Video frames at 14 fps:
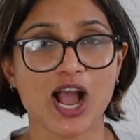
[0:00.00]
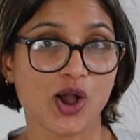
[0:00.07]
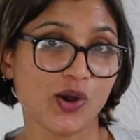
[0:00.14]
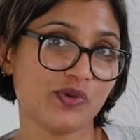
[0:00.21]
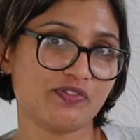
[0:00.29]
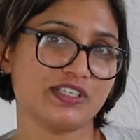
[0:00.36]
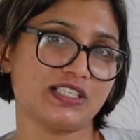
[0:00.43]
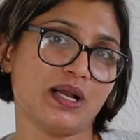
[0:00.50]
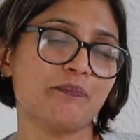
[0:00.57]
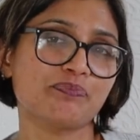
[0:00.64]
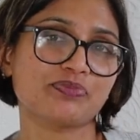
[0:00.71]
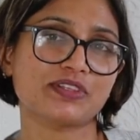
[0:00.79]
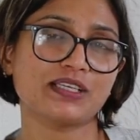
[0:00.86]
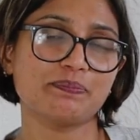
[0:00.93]

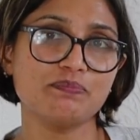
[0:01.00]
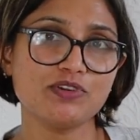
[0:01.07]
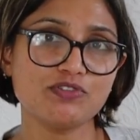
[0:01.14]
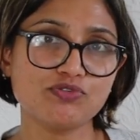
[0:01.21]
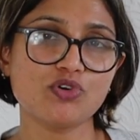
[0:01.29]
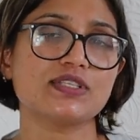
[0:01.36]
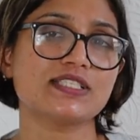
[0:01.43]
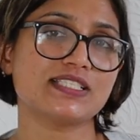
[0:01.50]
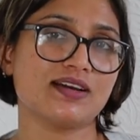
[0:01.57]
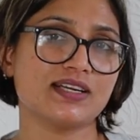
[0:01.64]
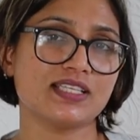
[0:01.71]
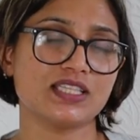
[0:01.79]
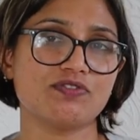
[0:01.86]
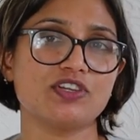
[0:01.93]
However, before
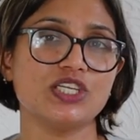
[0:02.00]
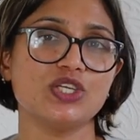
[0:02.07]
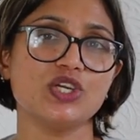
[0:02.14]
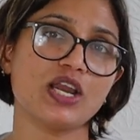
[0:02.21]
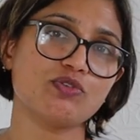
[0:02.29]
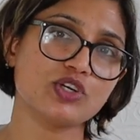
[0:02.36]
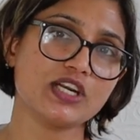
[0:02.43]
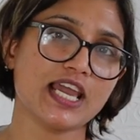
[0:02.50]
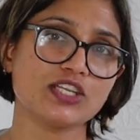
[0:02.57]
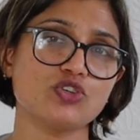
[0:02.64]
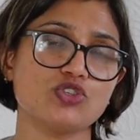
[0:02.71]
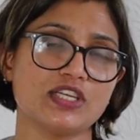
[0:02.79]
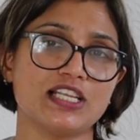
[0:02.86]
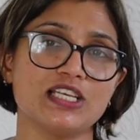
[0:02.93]
starting the video, I would
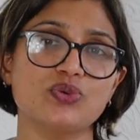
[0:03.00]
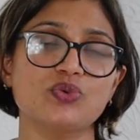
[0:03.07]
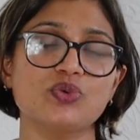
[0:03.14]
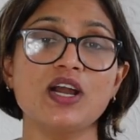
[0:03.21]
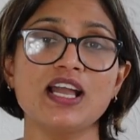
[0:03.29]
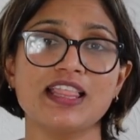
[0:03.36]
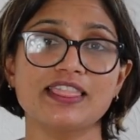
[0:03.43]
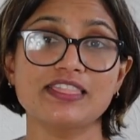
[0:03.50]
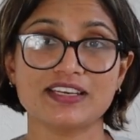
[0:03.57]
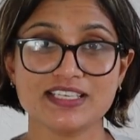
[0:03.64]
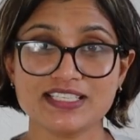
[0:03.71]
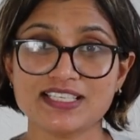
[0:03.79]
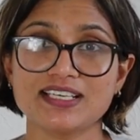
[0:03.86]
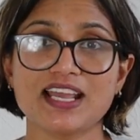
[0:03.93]
like to tell you the
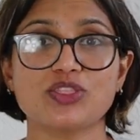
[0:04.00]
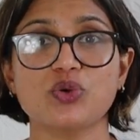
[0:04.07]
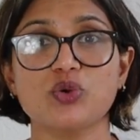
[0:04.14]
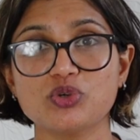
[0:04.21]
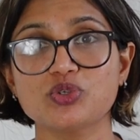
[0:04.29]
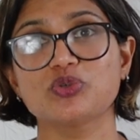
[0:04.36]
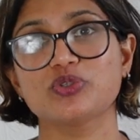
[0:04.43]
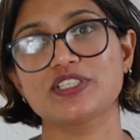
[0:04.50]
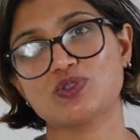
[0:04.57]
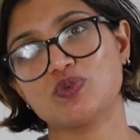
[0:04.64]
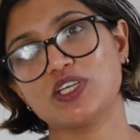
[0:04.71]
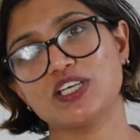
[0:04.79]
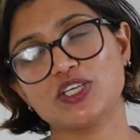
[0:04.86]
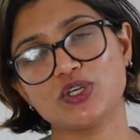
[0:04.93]
reason I thought to do this
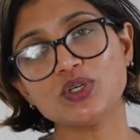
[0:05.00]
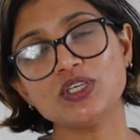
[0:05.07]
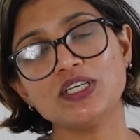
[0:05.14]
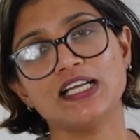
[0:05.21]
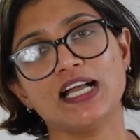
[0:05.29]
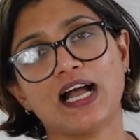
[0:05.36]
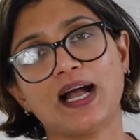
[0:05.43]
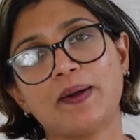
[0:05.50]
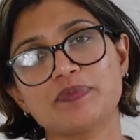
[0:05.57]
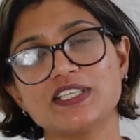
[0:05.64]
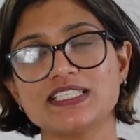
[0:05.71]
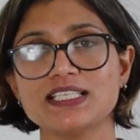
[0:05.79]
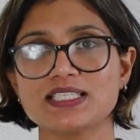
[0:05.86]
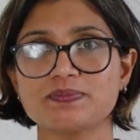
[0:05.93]
video.
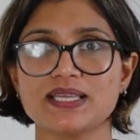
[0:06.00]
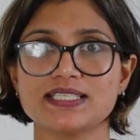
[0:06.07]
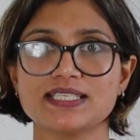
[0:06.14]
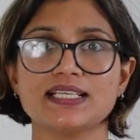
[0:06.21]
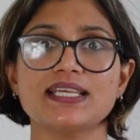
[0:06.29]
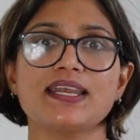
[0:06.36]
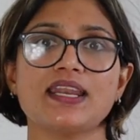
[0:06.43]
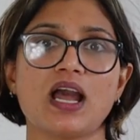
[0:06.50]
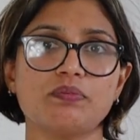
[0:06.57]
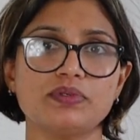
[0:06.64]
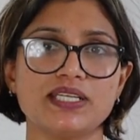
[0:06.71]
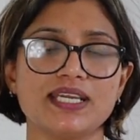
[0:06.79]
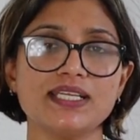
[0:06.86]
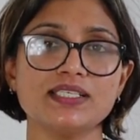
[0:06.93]
This is basically an
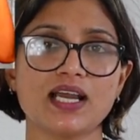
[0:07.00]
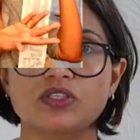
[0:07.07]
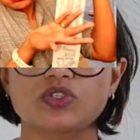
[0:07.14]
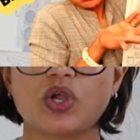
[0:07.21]
update.